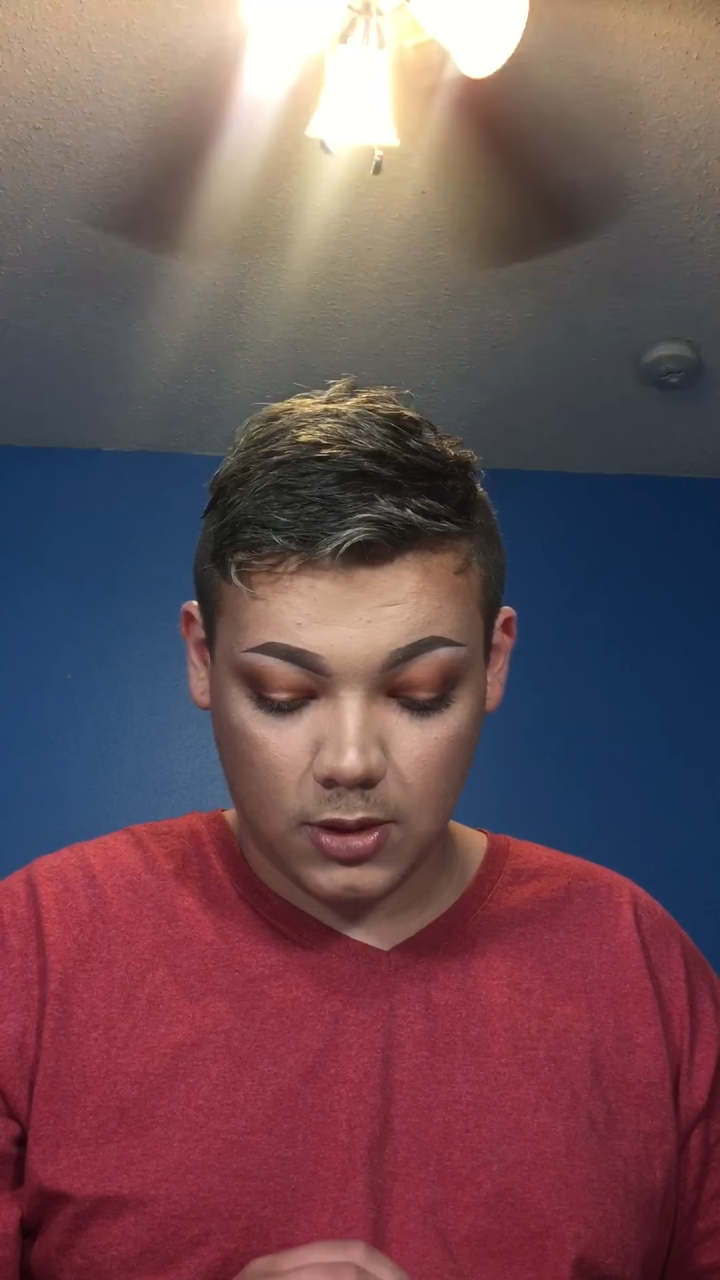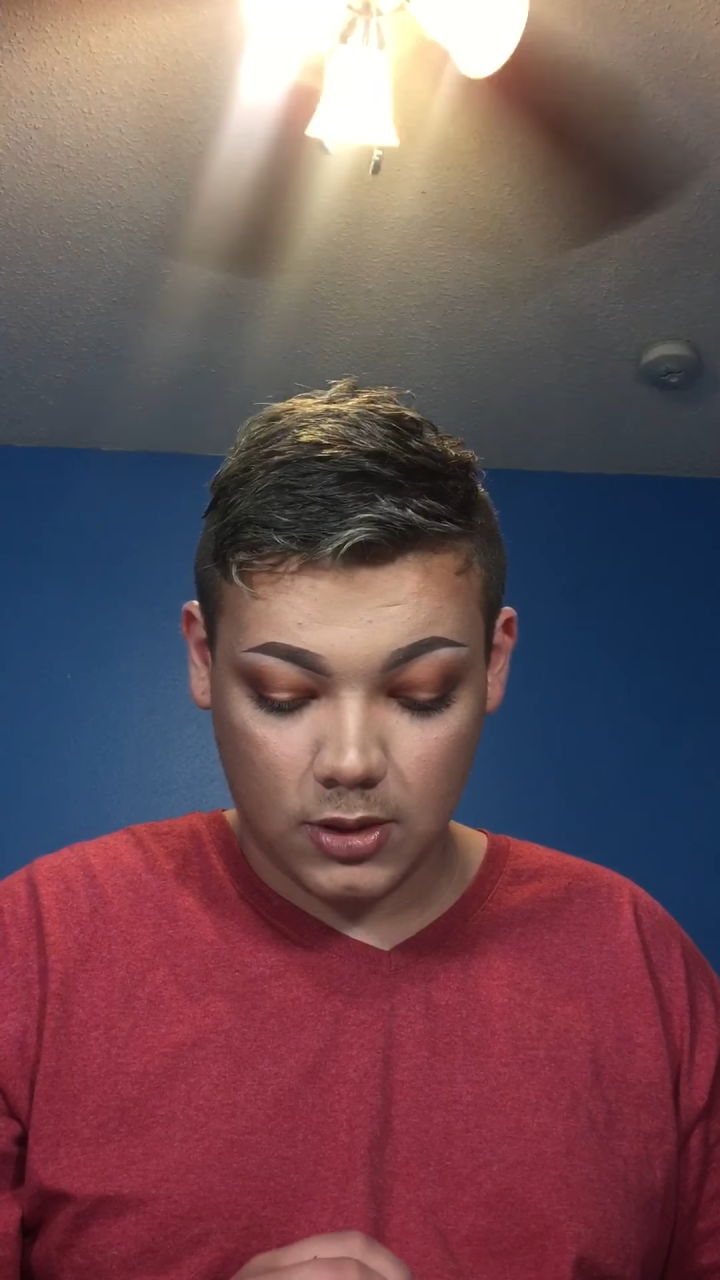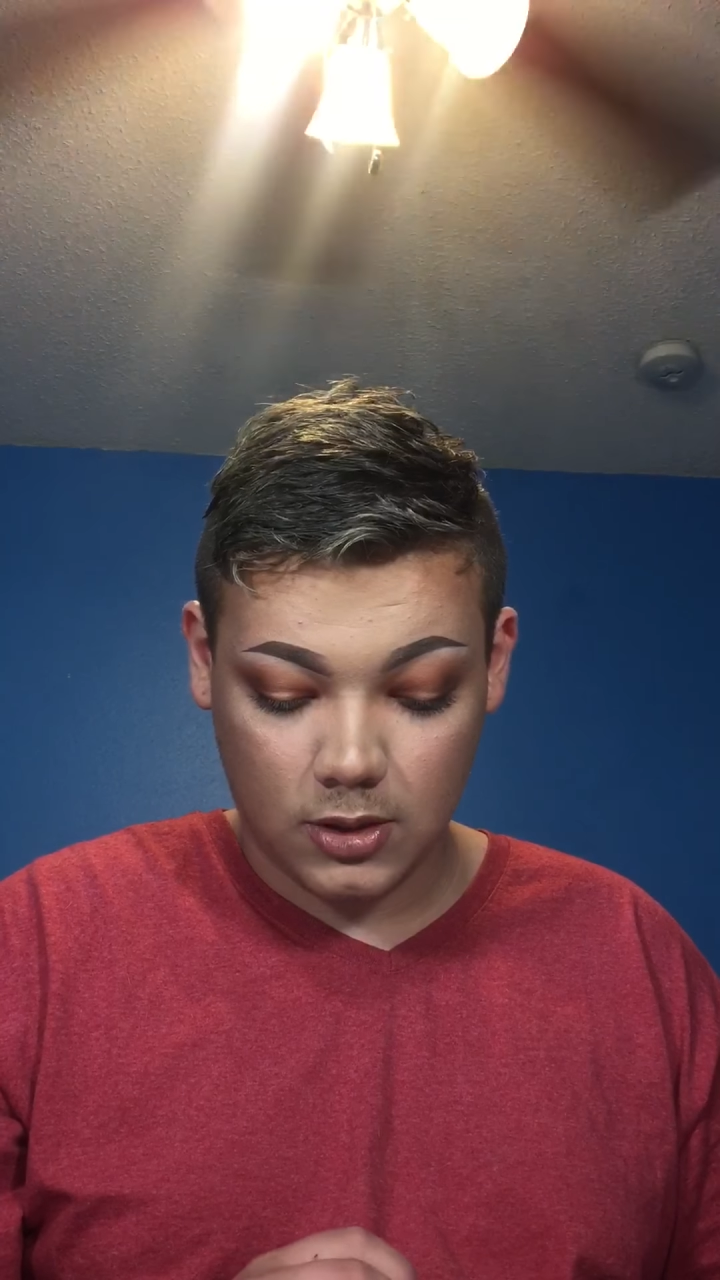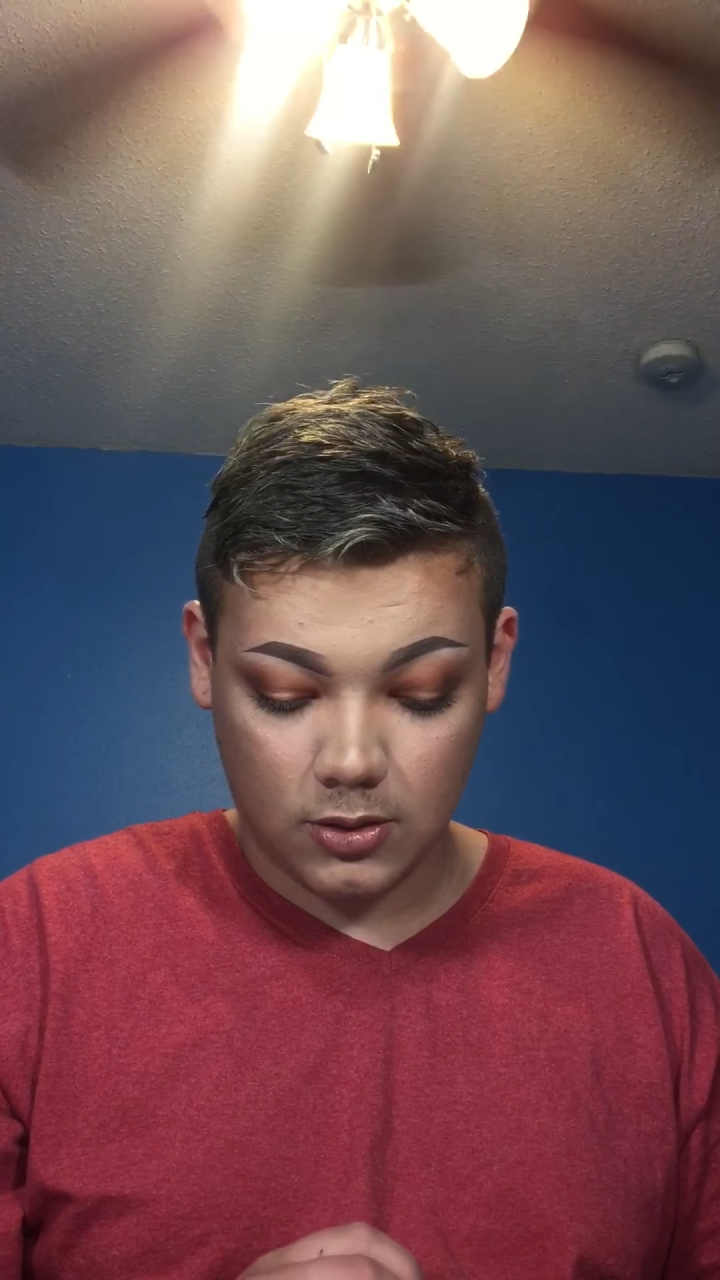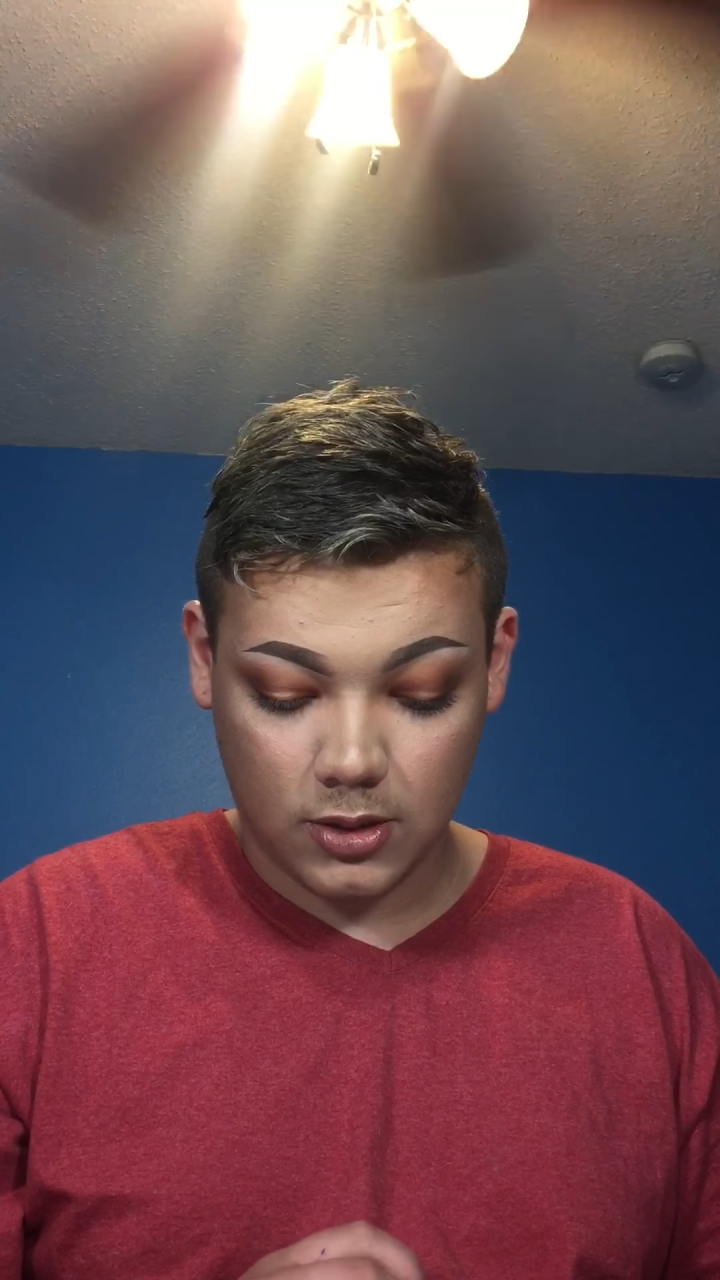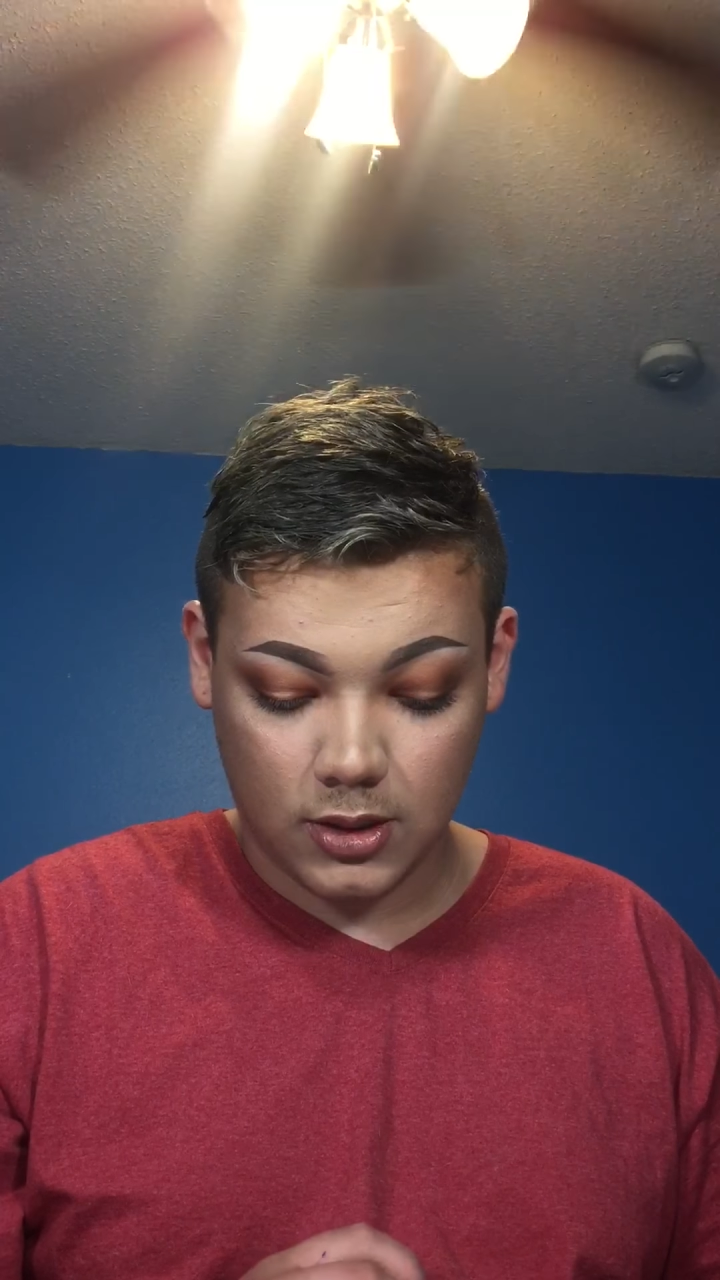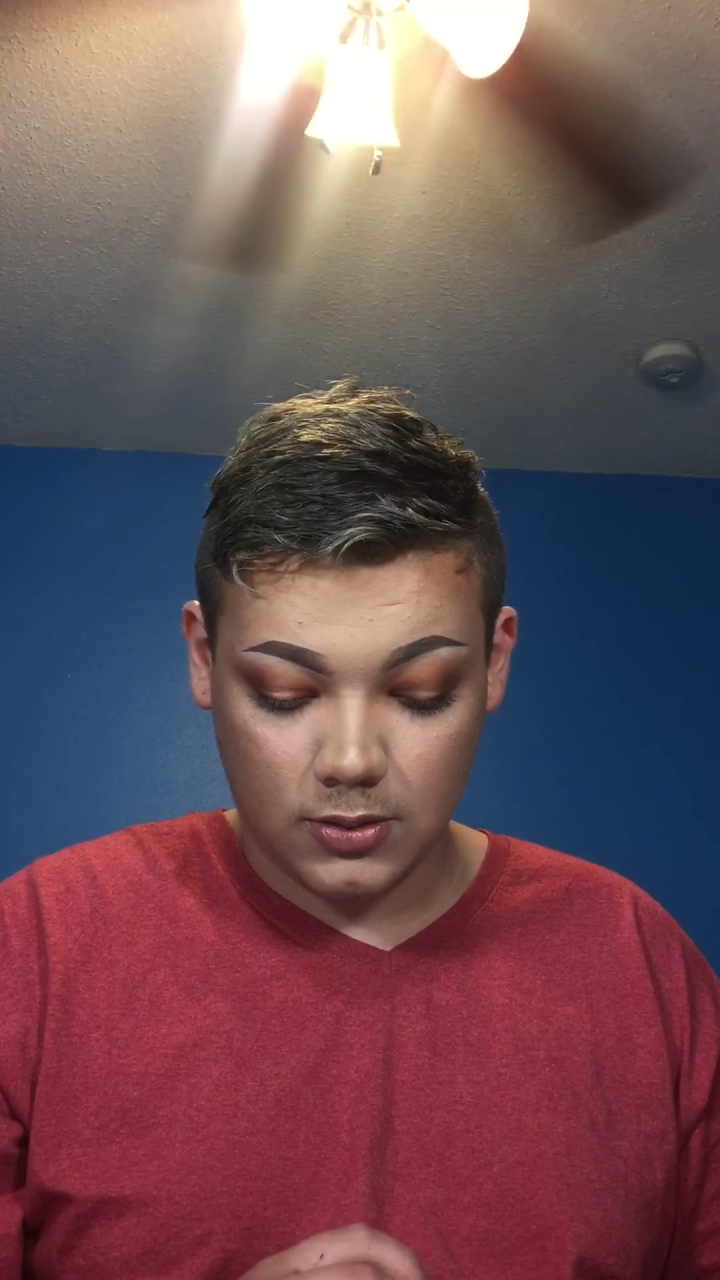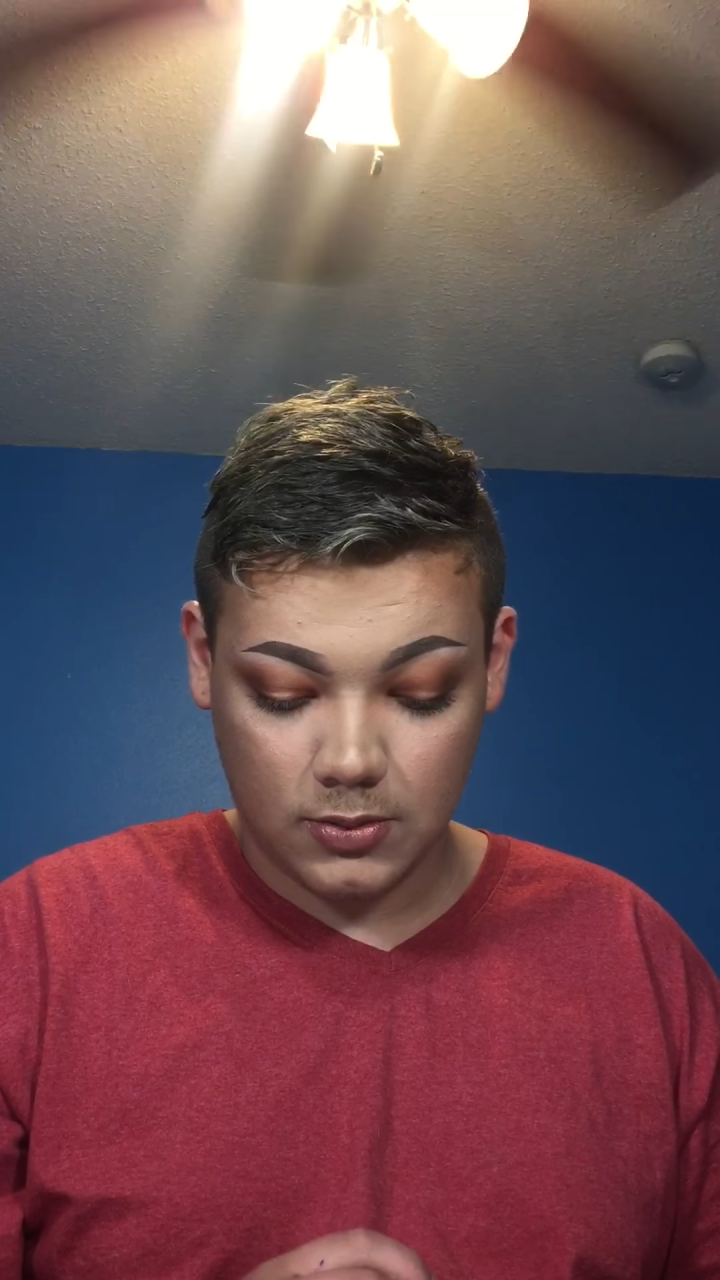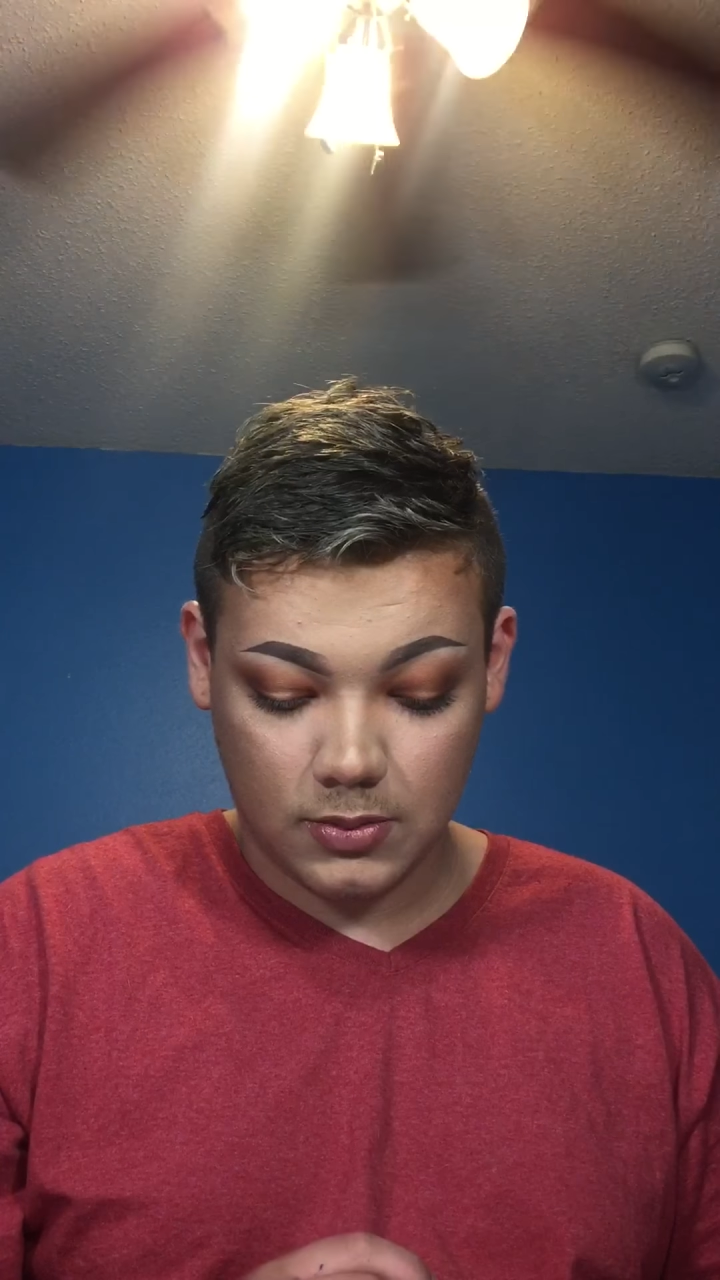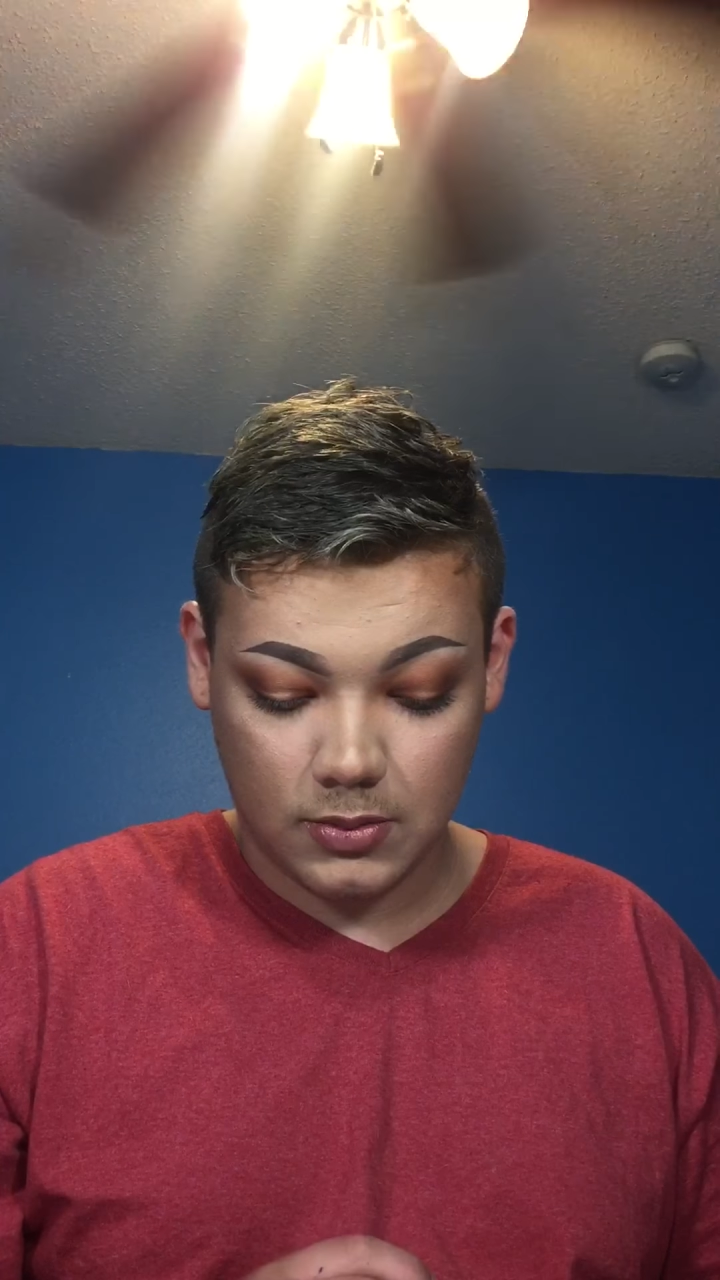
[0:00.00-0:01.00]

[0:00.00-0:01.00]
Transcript: your children?